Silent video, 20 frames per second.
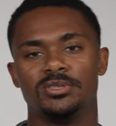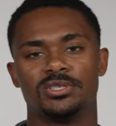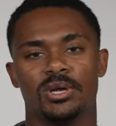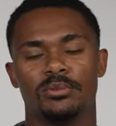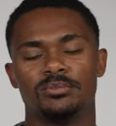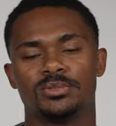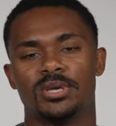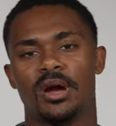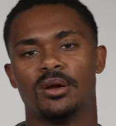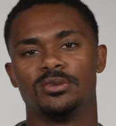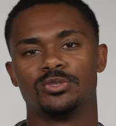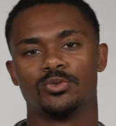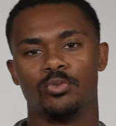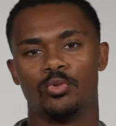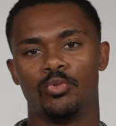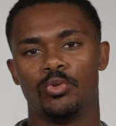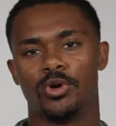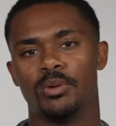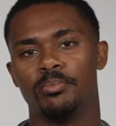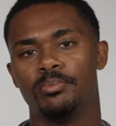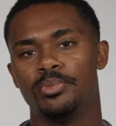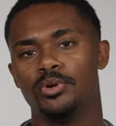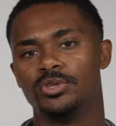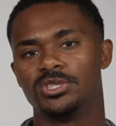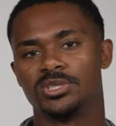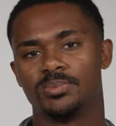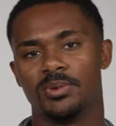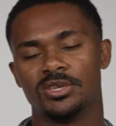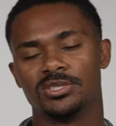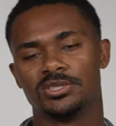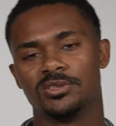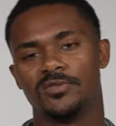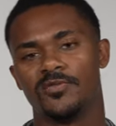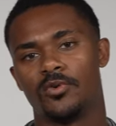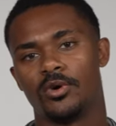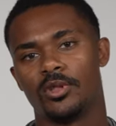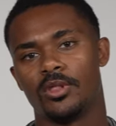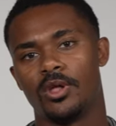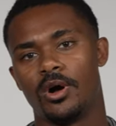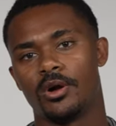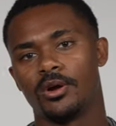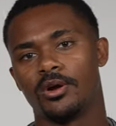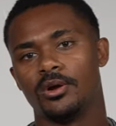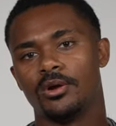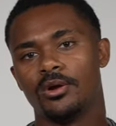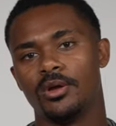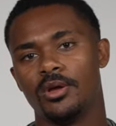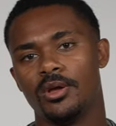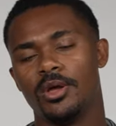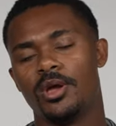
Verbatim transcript: Sometimes when we wear boots, especially for a longer